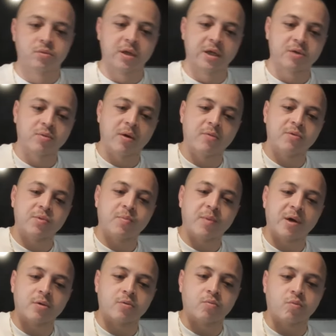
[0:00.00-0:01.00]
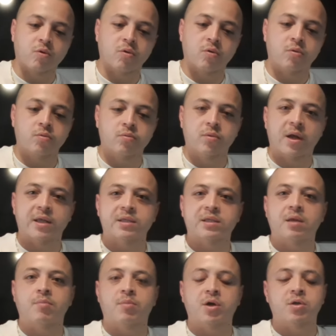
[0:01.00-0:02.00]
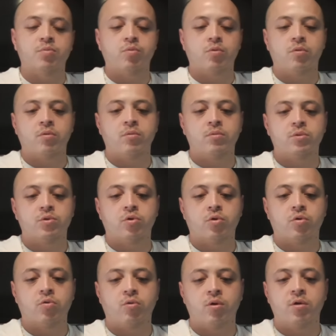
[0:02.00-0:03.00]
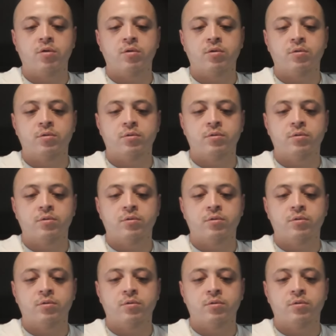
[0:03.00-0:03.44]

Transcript: That's why I respect him, bro. I said mine, bro. Cholo Juan.